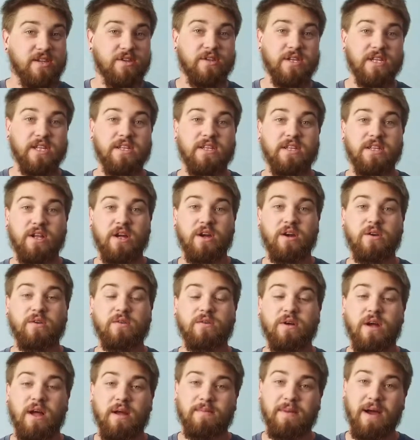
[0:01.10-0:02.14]
you need to know
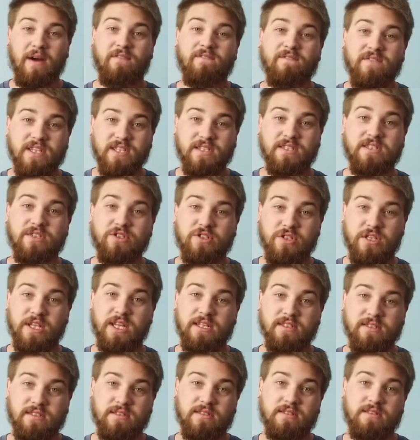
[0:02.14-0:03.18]
about vintage
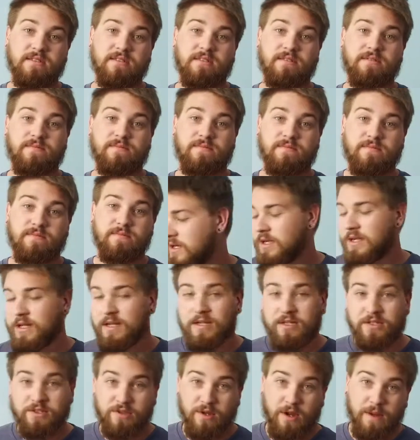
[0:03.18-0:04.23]
lenses.
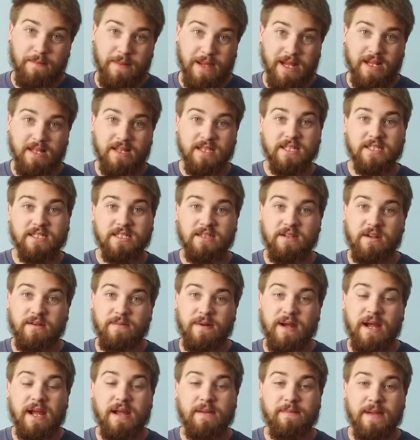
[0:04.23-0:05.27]
So I made a list on
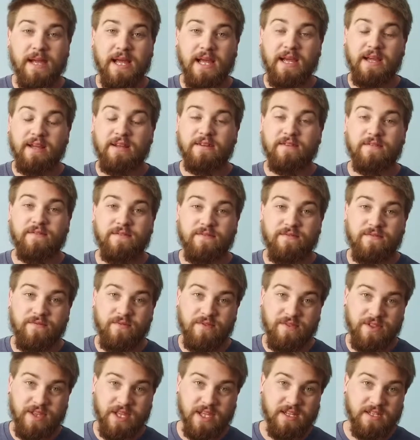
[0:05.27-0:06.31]
my iPad
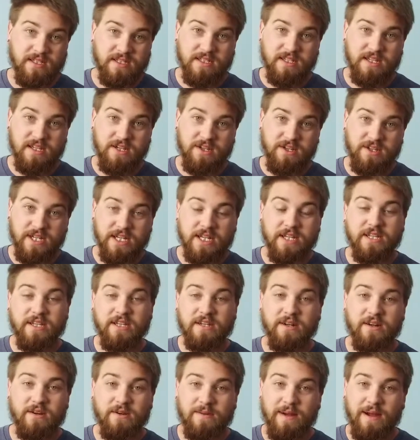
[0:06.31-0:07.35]
of things that you need to
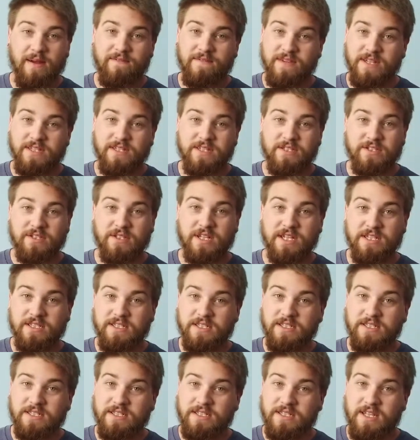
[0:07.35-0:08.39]
know about vintage
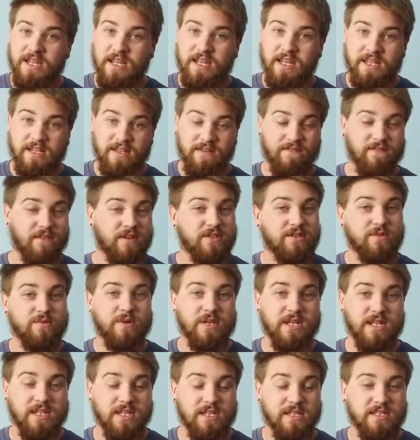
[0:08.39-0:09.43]
lenses. The first
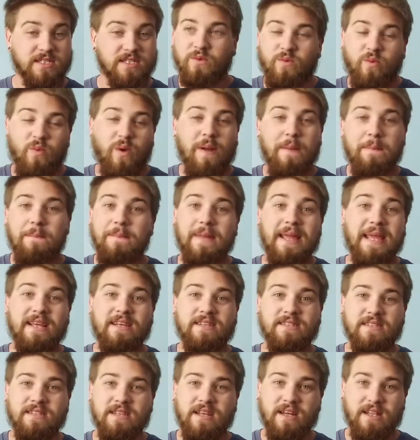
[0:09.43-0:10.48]
one is what
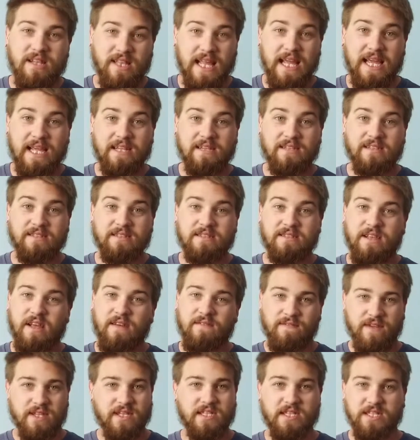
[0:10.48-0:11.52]
makes a lens a
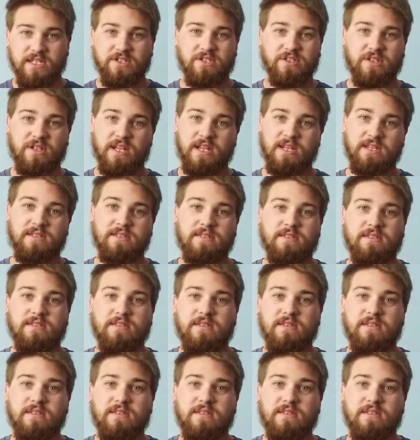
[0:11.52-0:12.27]
vintage lens.